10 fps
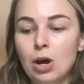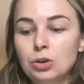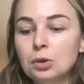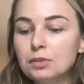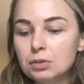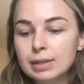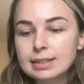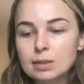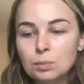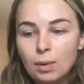another
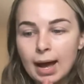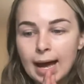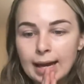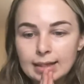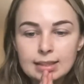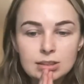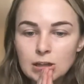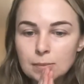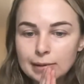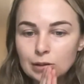reason why there's
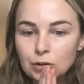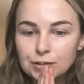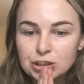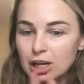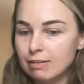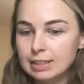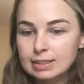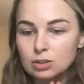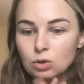so many other charities and